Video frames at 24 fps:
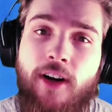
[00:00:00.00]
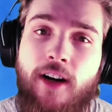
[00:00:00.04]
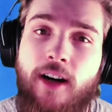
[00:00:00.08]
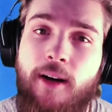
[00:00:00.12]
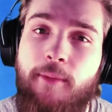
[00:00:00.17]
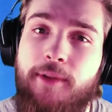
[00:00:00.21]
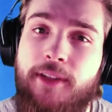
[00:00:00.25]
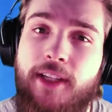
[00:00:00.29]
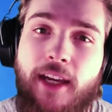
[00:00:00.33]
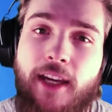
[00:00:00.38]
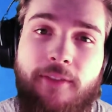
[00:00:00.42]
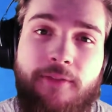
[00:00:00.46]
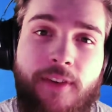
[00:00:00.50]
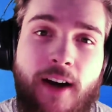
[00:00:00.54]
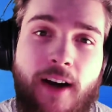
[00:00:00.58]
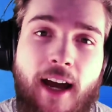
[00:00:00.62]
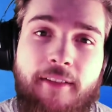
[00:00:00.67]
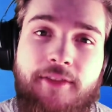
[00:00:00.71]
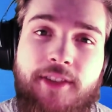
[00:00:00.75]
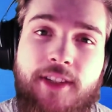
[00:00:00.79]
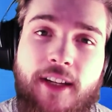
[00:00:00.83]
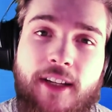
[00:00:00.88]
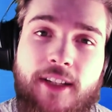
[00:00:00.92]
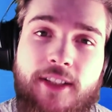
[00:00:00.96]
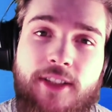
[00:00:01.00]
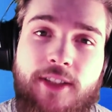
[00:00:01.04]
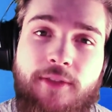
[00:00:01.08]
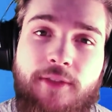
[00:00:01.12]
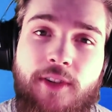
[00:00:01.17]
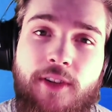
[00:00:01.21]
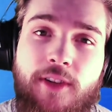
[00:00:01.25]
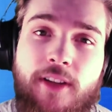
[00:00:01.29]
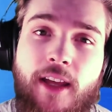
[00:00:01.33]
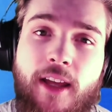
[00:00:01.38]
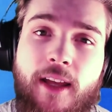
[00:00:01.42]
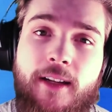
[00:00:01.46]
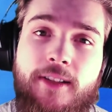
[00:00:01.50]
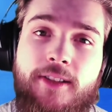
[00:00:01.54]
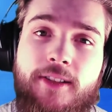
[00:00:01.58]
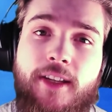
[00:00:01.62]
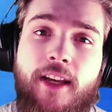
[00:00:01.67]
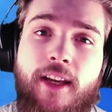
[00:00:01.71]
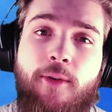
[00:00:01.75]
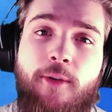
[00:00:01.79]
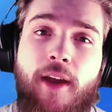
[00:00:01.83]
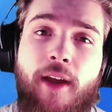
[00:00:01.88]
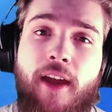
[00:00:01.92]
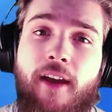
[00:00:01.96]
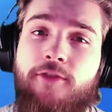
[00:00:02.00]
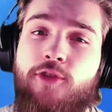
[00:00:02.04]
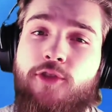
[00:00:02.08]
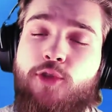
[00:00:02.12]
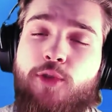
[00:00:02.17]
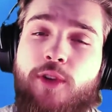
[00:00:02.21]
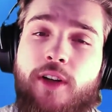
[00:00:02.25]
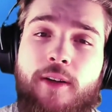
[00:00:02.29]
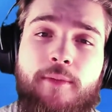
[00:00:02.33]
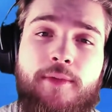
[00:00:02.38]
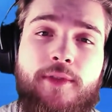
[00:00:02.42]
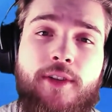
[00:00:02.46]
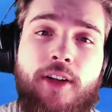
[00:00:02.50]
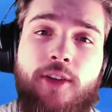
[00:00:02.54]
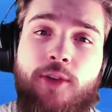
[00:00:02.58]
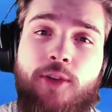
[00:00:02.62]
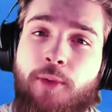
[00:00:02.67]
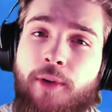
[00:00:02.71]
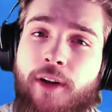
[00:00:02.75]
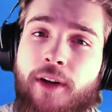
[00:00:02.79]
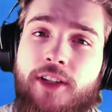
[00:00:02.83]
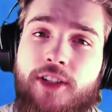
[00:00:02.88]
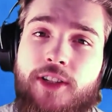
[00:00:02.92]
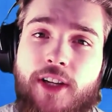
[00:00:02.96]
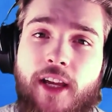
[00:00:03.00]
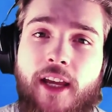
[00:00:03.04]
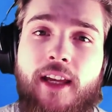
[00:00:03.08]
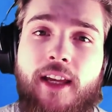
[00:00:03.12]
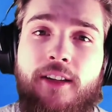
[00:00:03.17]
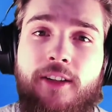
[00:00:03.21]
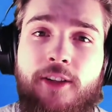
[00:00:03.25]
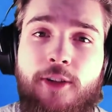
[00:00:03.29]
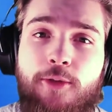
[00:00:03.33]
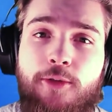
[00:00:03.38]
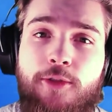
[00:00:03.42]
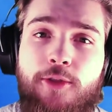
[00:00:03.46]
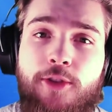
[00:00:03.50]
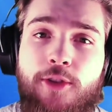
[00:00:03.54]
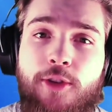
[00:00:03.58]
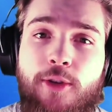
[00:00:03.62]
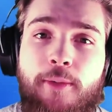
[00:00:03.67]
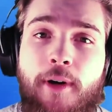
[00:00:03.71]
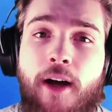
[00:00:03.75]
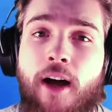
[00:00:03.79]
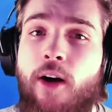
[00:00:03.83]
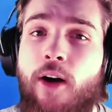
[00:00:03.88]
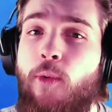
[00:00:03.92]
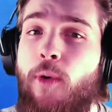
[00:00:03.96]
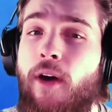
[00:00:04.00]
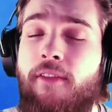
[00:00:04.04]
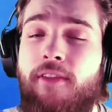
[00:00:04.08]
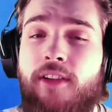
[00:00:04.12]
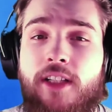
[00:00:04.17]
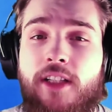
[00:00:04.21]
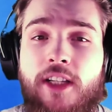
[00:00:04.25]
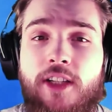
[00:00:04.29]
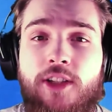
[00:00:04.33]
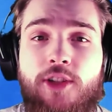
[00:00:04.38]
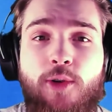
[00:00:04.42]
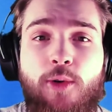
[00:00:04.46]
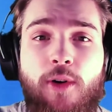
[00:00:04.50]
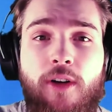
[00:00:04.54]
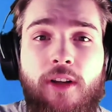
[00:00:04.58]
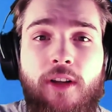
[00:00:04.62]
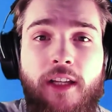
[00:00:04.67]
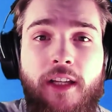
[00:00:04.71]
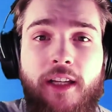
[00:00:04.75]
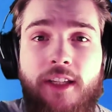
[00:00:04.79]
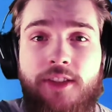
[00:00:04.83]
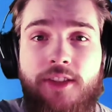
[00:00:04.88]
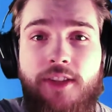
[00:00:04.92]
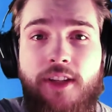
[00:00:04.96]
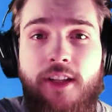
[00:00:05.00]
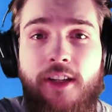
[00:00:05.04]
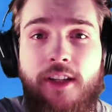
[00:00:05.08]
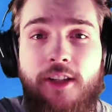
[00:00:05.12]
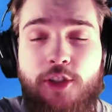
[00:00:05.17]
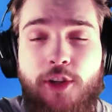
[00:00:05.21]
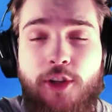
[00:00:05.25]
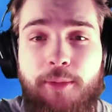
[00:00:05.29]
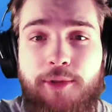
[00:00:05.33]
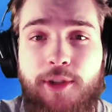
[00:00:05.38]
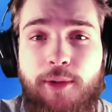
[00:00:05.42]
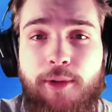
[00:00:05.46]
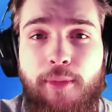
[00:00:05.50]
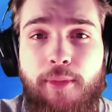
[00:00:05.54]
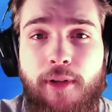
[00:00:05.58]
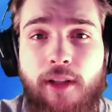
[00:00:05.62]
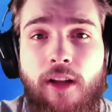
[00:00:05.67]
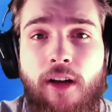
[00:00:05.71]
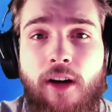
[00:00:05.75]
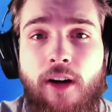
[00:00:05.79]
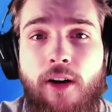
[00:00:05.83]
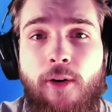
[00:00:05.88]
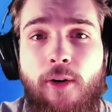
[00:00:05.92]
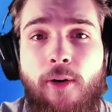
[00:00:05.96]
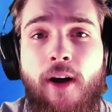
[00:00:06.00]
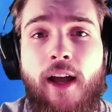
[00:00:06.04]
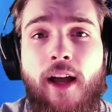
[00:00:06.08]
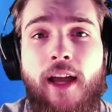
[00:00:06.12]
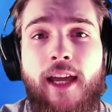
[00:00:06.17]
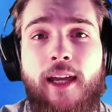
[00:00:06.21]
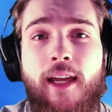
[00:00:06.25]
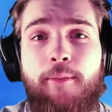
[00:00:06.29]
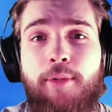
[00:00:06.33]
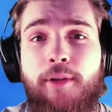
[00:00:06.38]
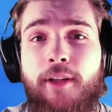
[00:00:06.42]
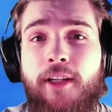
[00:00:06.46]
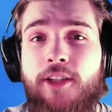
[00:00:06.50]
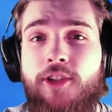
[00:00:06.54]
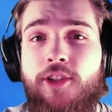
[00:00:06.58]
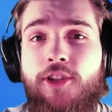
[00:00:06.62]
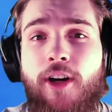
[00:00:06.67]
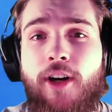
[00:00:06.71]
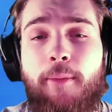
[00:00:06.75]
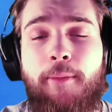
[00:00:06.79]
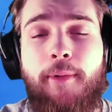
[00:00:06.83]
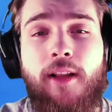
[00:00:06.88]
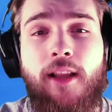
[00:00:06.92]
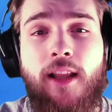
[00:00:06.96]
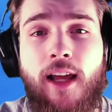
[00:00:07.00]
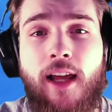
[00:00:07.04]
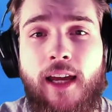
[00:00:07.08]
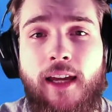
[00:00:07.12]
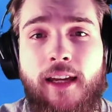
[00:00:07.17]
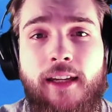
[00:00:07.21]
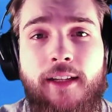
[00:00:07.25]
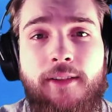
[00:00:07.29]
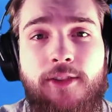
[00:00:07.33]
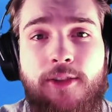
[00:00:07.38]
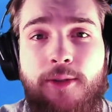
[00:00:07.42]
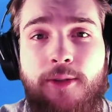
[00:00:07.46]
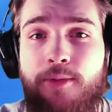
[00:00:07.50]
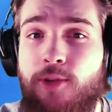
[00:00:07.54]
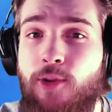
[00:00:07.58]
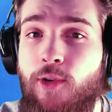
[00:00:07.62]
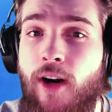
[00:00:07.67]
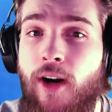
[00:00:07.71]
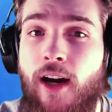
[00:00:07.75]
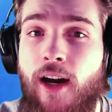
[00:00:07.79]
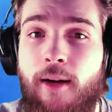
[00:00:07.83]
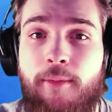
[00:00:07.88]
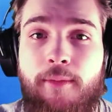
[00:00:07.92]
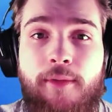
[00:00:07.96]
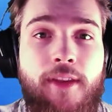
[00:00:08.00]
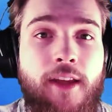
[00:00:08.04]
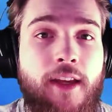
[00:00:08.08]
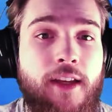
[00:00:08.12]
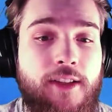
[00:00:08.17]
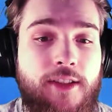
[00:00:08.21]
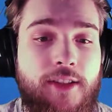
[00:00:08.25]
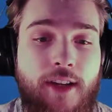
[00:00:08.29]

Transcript: gonna take 5 seconds of your day to say we have streams on Twitch and YouTube. We have a Discord. Link is in the description below. And please drop a like and subscribe. Thanks,